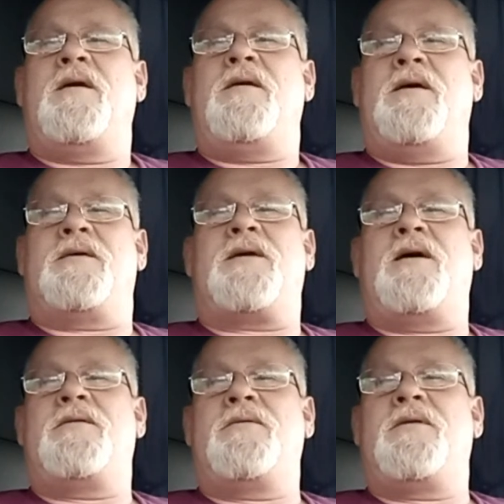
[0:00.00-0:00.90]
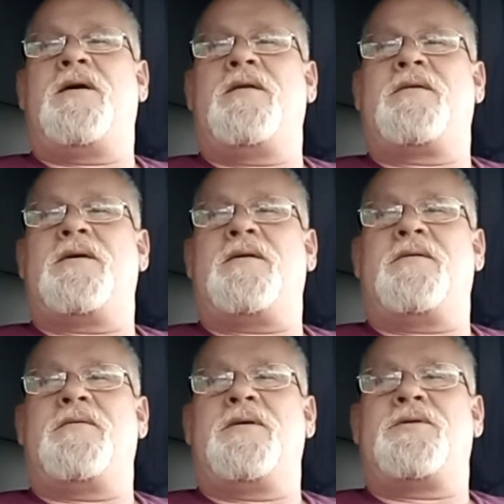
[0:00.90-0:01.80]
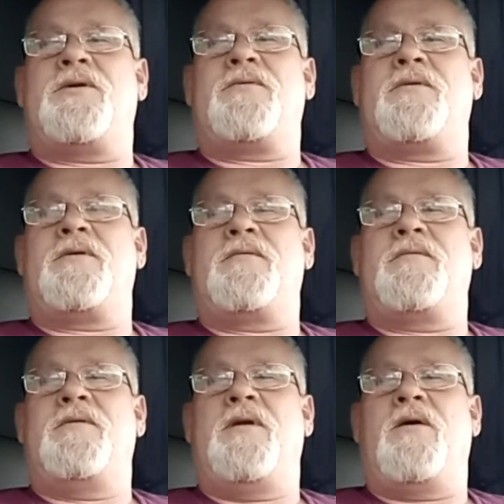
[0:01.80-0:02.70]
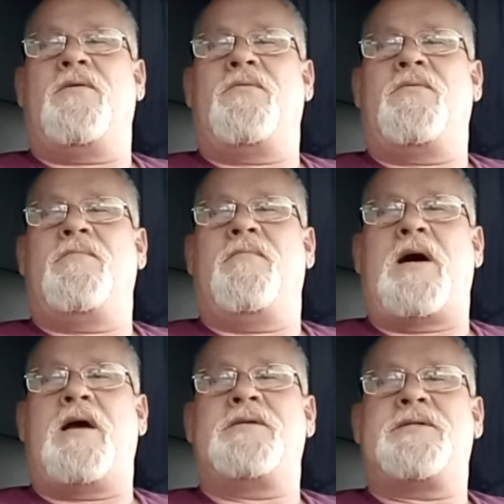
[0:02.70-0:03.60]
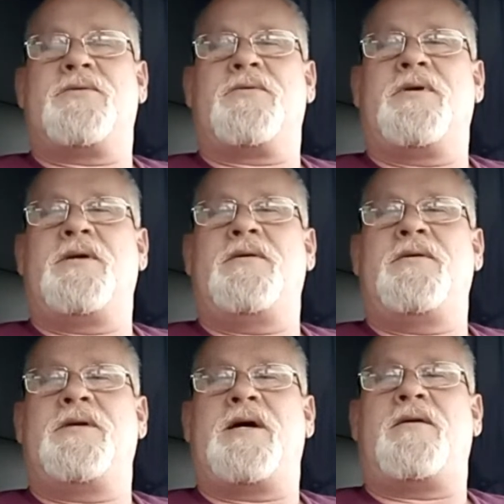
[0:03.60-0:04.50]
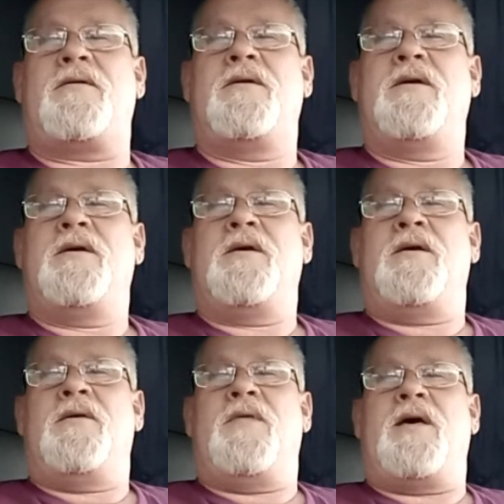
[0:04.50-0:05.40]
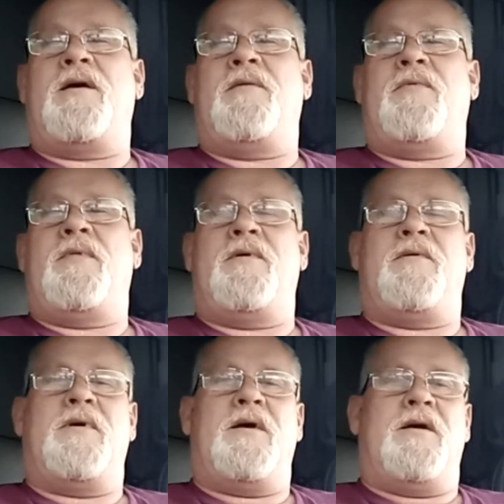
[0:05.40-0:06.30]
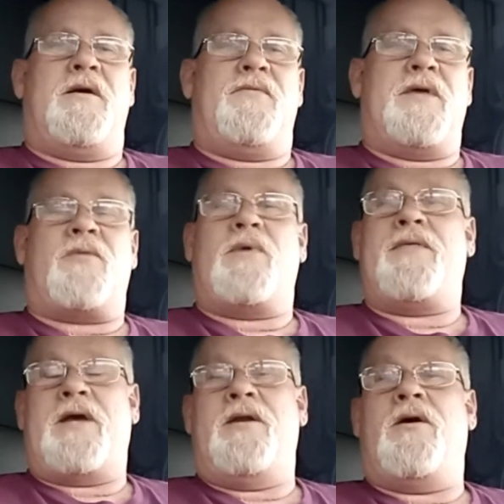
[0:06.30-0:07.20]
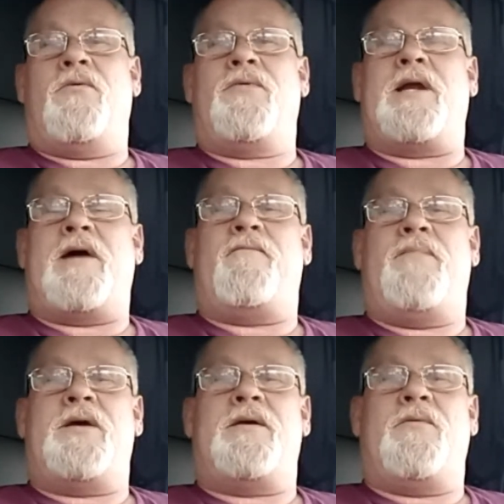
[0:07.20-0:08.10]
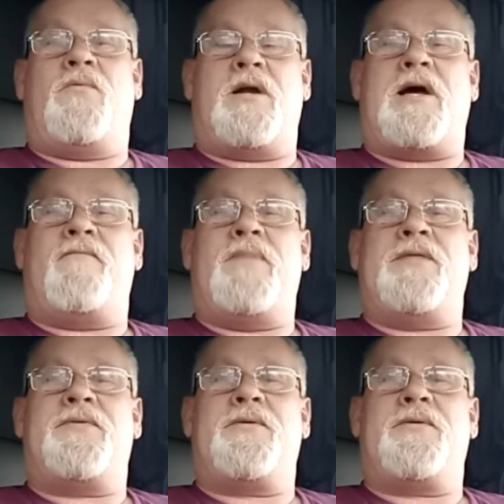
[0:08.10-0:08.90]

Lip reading: Yes, I do let the children know my story, Hoot Owl. That that way they know that I've been